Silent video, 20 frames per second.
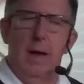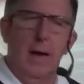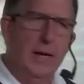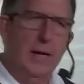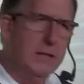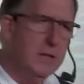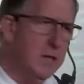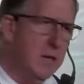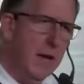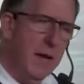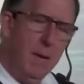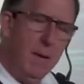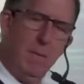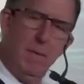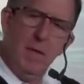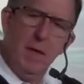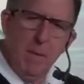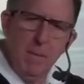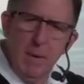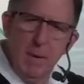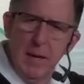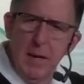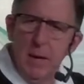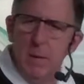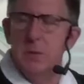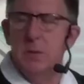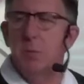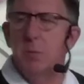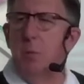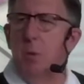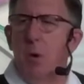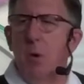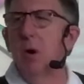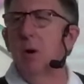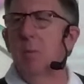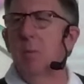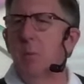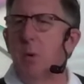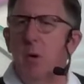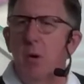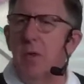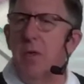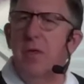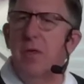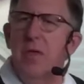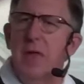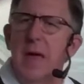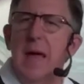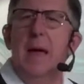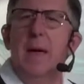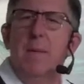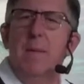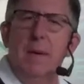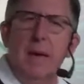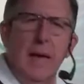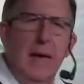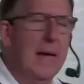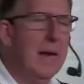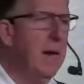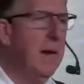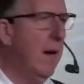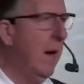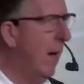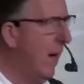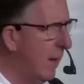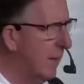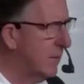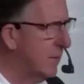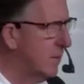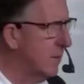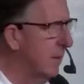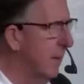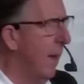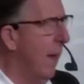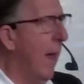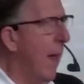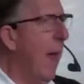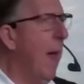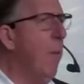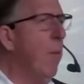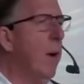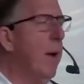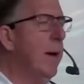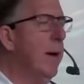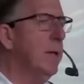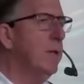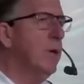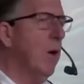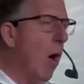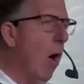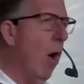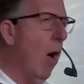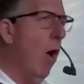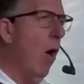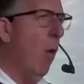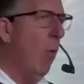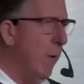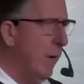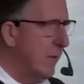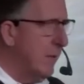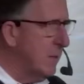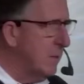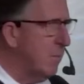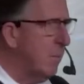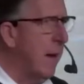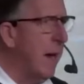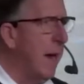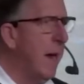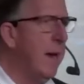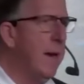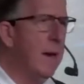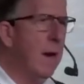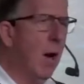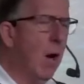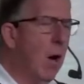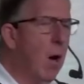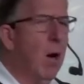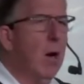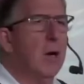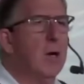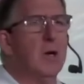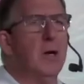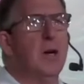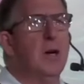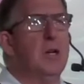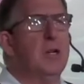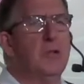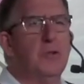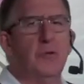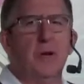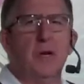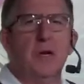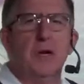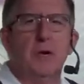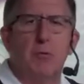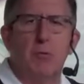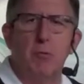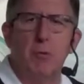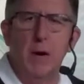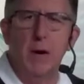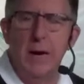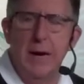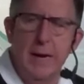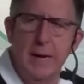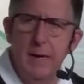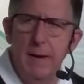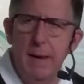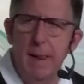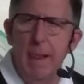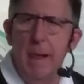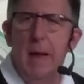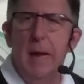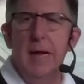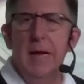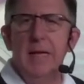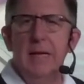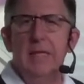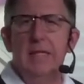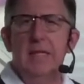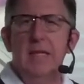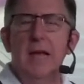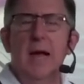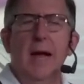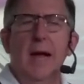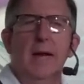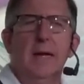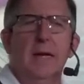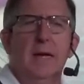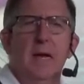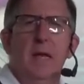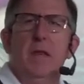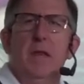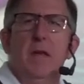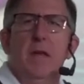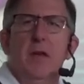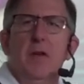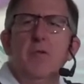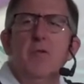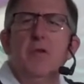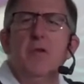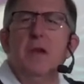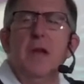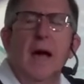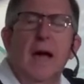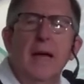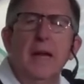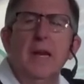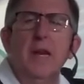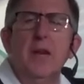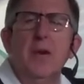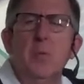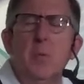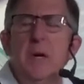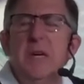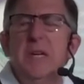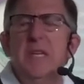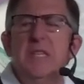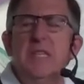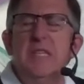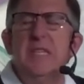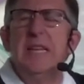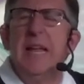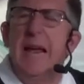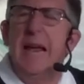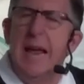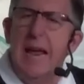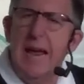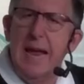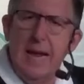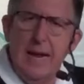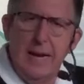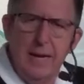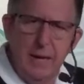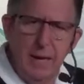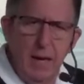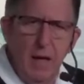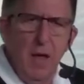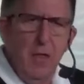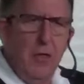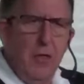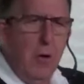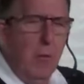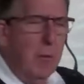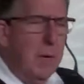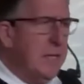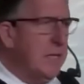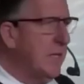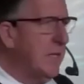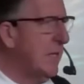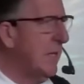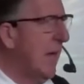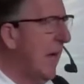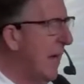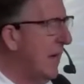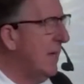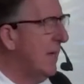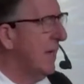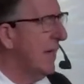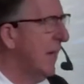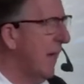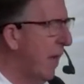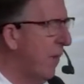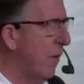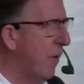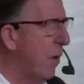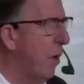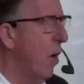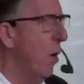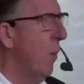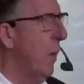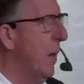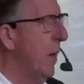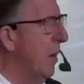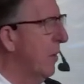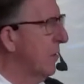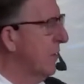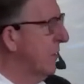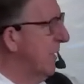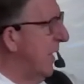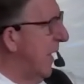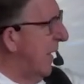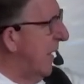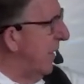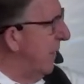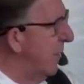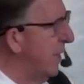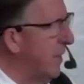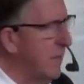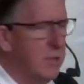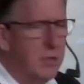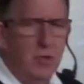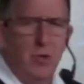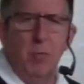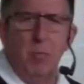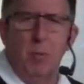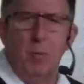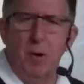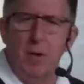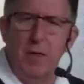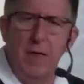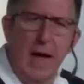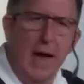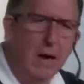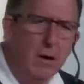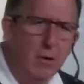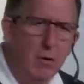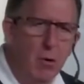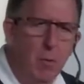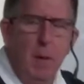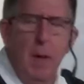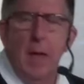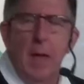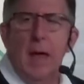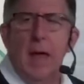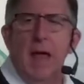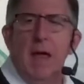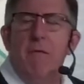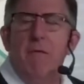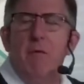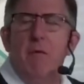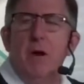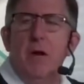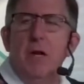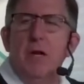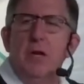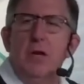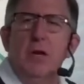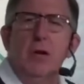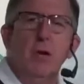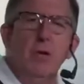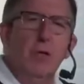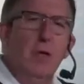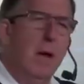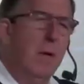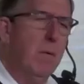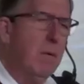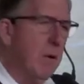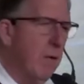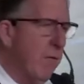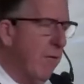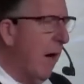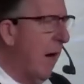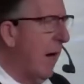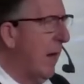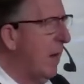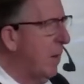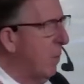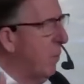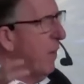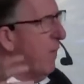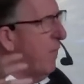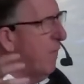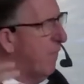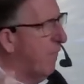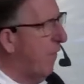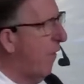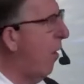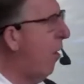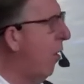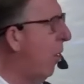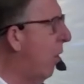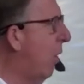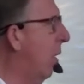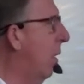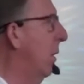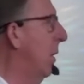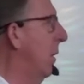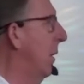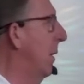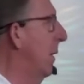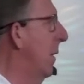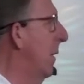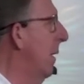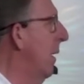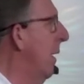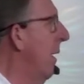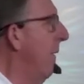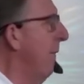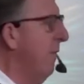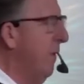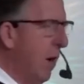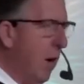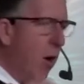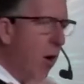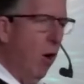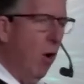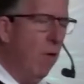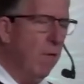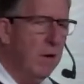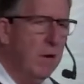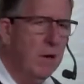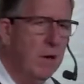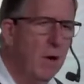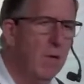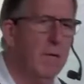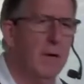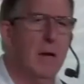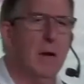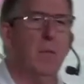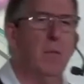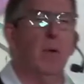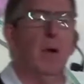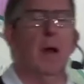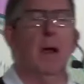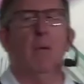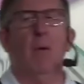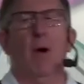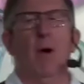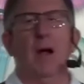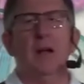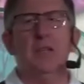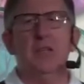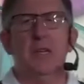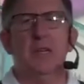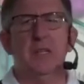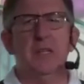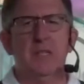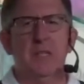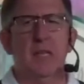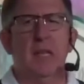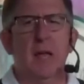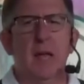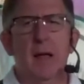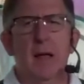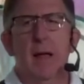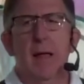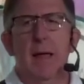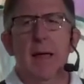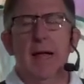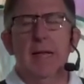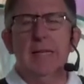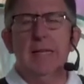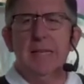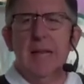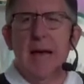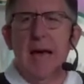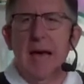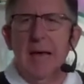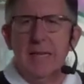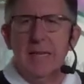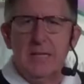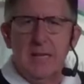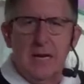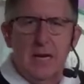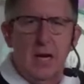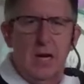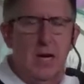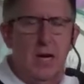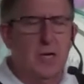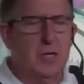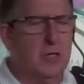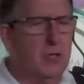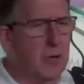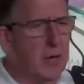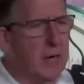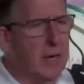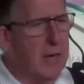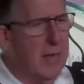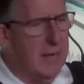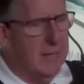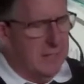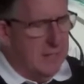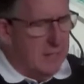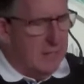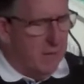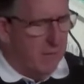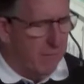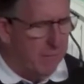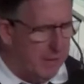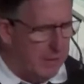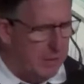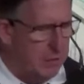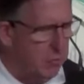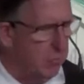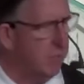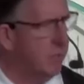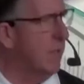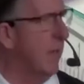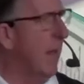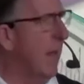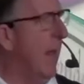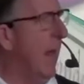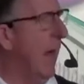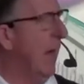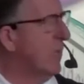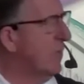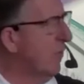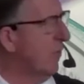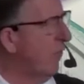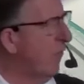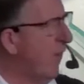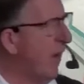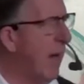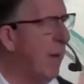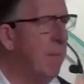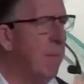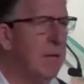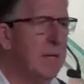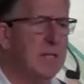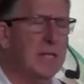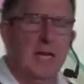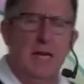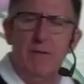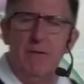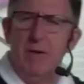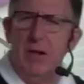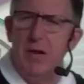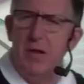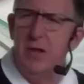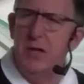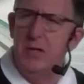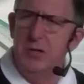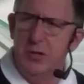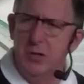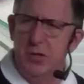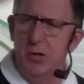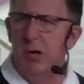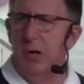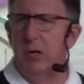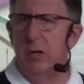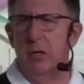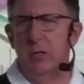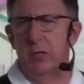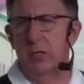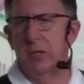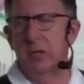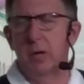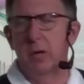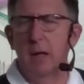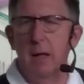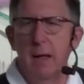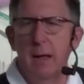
It then becomes more and more them and us. And what has always made our country great is the idea that united we stand, that we stand together. We don't stand in this group or that group. If we do, then divided we fall. That over and over again, what I want you to see is as a country, as individuals, as families, even in the church,